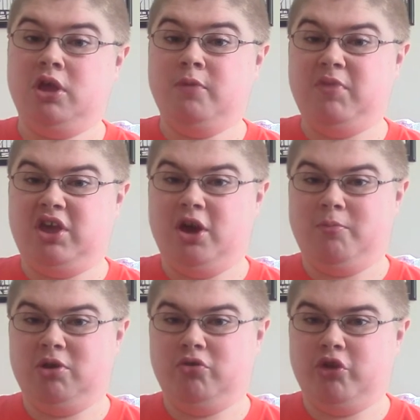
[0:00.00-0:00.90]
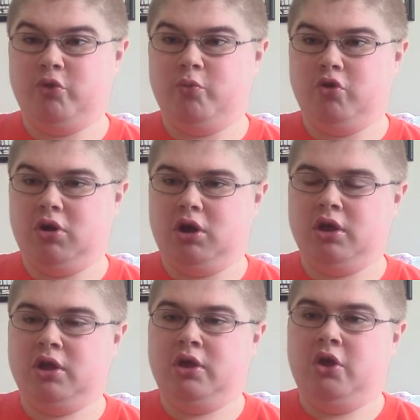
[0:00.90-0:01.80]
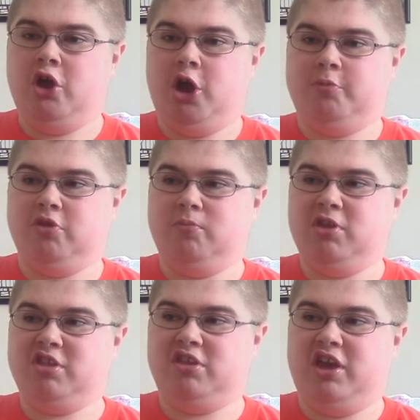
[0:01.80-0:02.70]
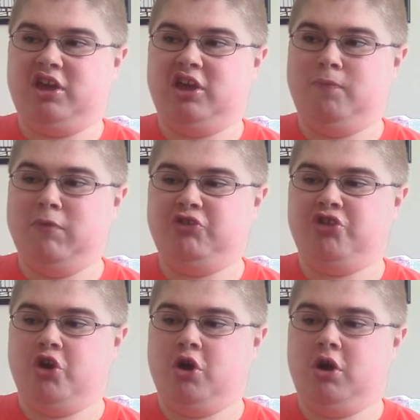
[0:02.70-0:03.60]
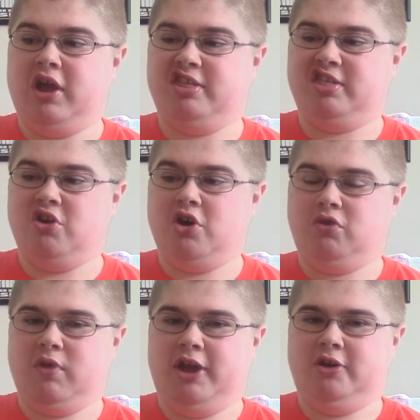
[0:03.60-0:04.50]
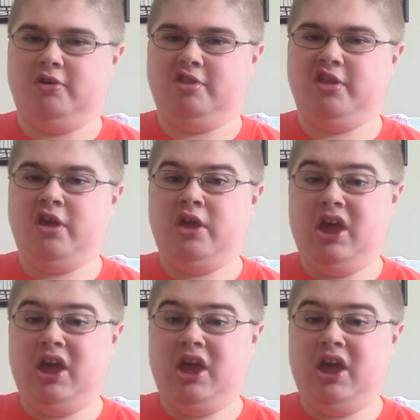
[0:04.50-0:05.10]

becoming a little more optimistic and mature as songwriters,